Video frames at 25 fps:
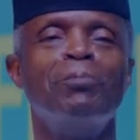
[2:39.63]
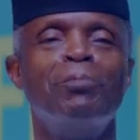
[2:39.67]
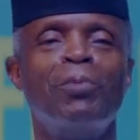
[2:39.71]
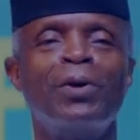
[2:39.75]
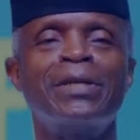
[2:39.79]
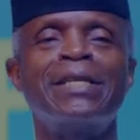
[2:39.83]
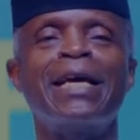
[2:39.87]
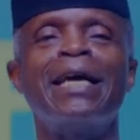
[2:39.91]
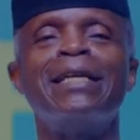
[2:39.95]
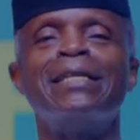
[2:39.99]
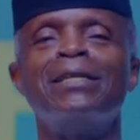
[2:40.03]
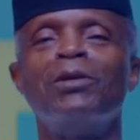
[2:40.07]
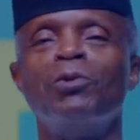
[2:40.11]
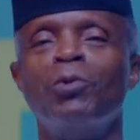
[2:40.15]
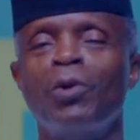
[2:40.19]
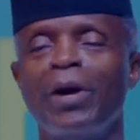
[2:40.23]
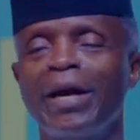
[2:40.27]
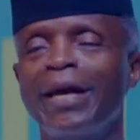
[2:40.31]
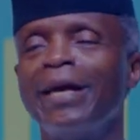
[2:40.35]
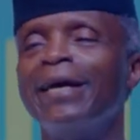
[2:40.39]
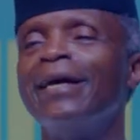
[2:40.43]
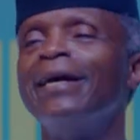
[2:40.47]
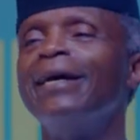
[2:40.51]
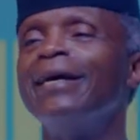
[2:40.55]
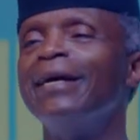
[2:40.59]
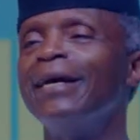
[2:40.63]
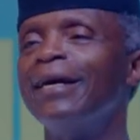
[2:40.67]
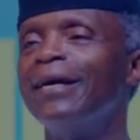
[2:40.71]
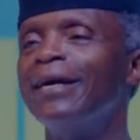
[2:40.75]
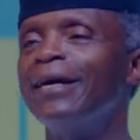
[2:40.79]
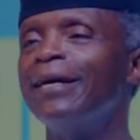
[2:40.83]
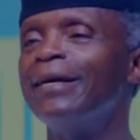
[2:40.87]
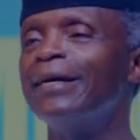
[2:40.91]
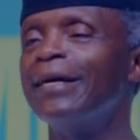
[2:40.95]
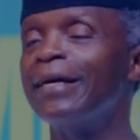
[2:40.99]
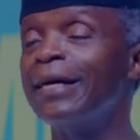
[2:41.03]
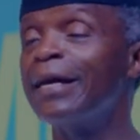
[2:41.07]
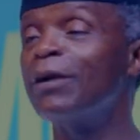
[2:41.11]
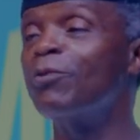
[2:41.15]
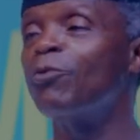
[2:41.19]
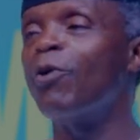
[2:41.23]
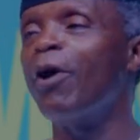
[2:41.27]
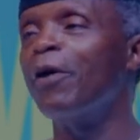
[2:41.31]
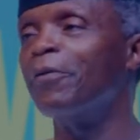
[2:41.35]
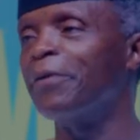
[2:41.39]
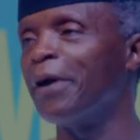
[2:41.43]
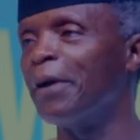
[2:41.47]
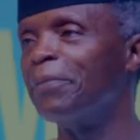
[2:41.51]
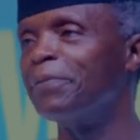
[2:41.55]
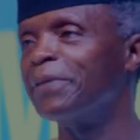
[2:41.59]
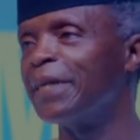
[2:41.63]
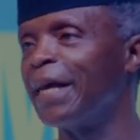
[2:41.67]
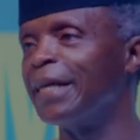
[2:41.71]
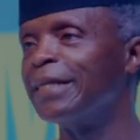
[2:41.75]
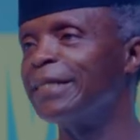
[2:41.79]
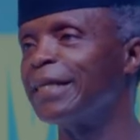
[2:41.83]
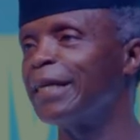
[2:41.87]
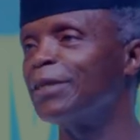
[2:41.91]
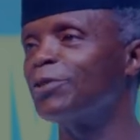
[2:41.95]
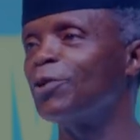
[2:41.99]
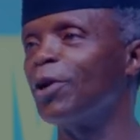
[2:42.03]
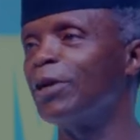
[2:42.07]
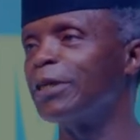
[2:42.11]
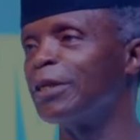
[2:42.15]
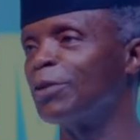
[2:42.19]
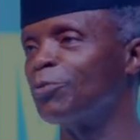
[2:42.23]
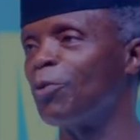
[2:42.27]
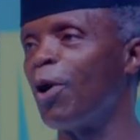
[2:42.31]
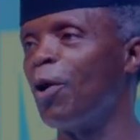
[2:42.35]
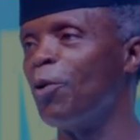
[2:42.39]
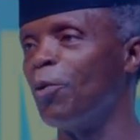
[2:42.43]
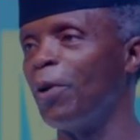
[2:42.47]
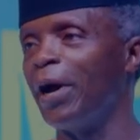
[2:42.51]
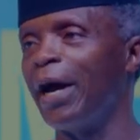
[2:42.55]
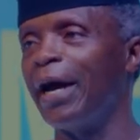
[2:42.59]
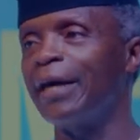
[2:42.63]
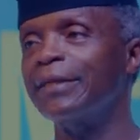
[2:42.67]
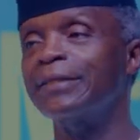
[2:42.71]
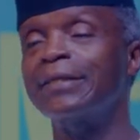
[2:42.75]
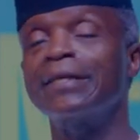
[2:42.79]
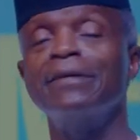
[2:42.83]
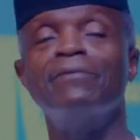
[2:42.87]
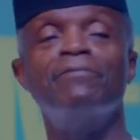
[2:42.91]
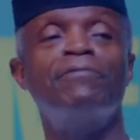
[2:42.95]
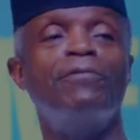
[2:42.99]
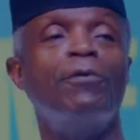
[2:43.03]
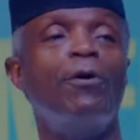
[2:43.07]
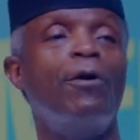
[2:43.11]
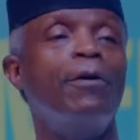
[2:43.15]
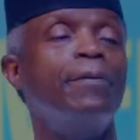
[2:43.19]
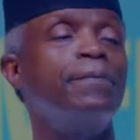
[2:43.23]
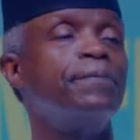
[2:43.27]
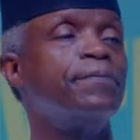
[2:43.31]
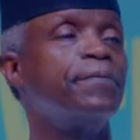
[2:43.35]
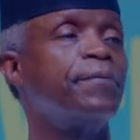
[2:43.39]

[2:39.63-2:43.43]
But anyway, equal representation is what we're asking for.